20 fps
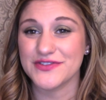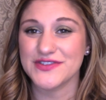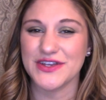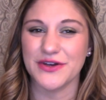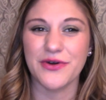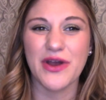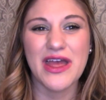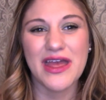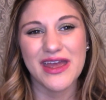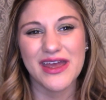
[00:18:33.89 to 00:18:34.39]
So
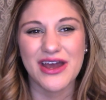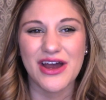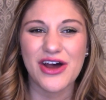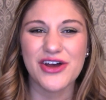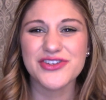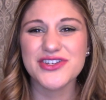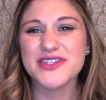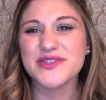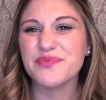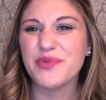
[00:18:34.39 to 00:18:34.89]

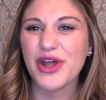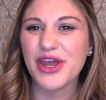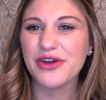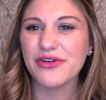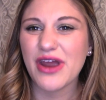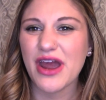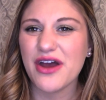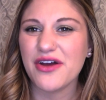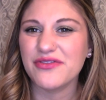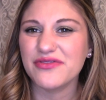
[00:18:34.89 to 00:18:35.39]
I'll just play
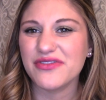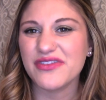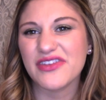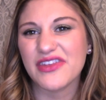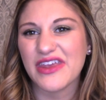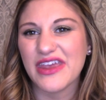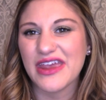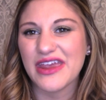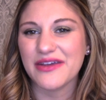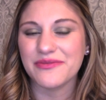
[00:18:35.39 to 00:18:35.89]
around and
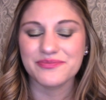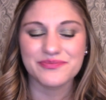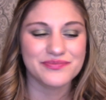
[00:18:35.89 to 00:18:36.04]
see.